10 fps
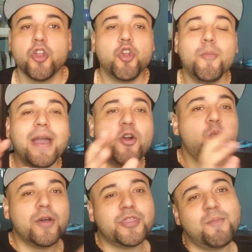No matter
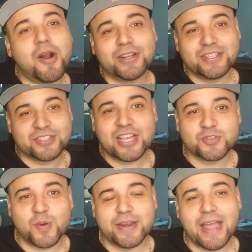what the market
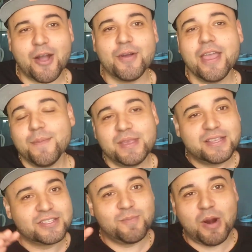says right now,
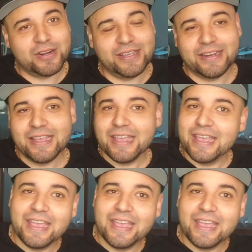because the market